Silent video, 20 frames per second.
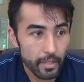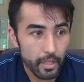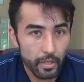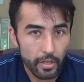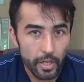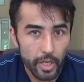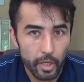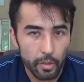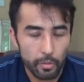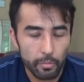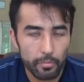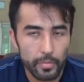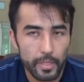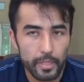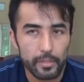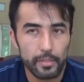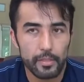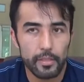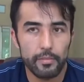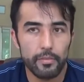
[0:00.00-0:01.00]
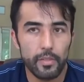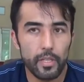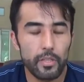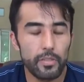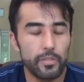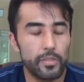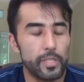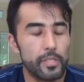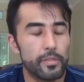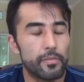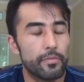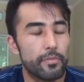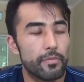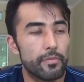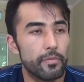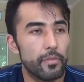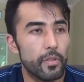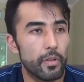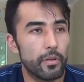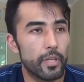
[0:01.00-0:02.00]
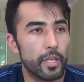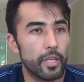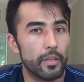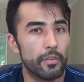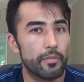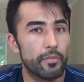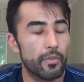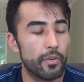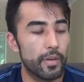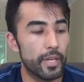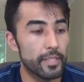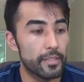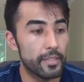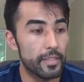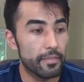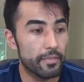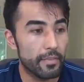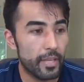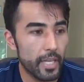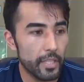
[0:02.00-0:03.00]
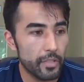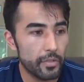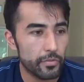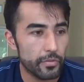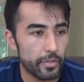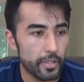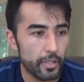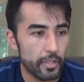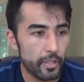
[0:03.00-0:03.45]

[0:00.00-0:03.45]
We are homeless, we are just looking for a safe country.